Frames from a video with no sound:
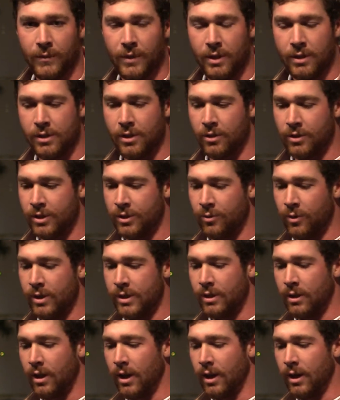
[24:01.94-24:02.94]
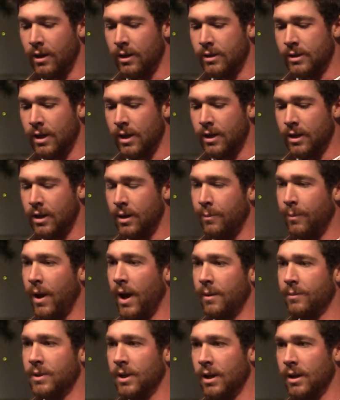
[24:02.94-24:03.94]
so just recently I decided to get
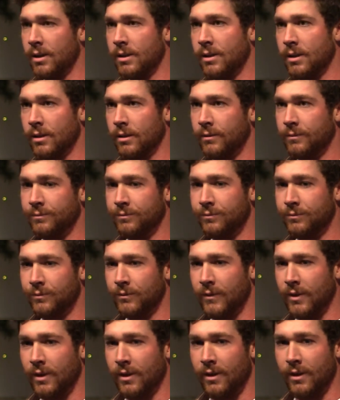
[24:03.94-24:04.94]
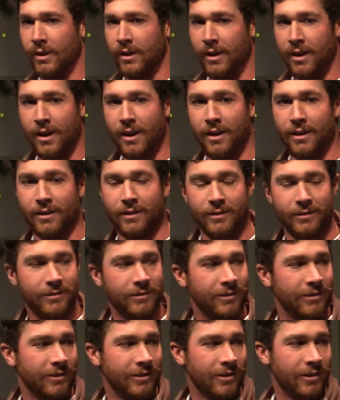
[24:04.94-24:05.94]
baptized and
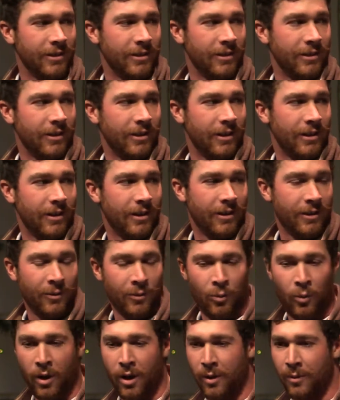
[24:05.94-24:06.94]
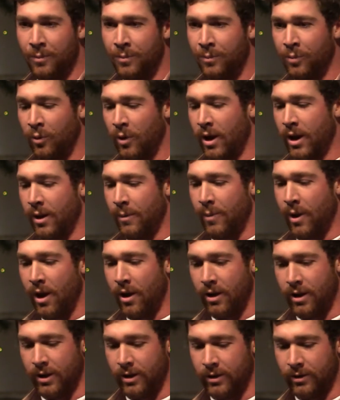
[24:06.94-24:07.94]
while praying about
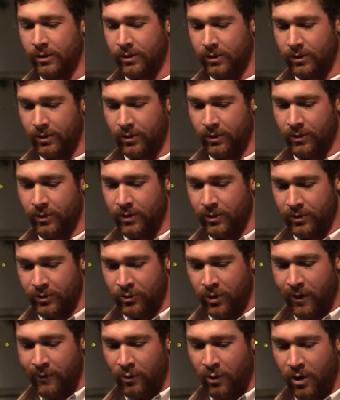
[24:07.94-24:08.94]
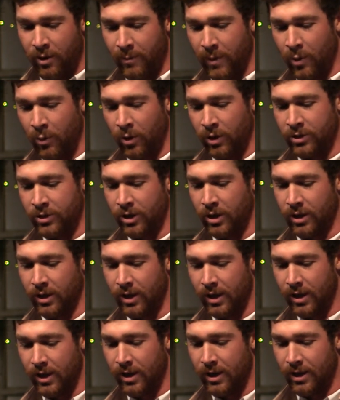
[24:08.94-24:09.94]
it and driving around in my work truck,
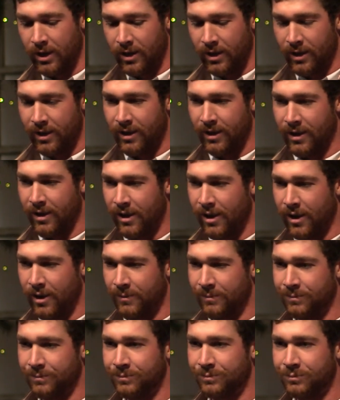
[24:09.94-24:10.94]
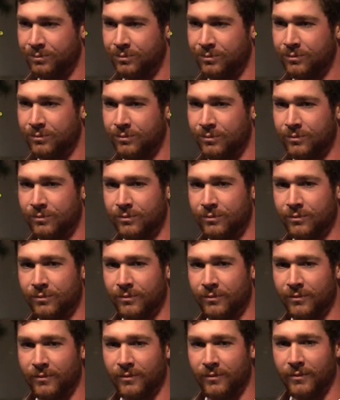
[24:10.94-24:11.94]
um,
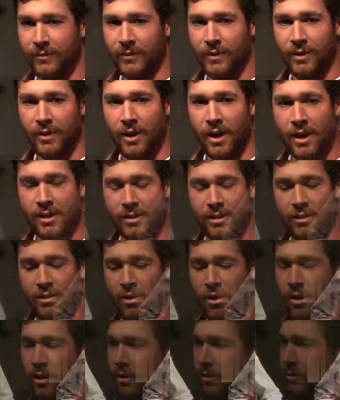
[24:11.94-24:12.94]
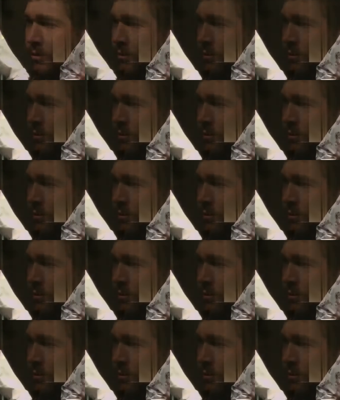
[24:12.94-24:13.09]
asking God,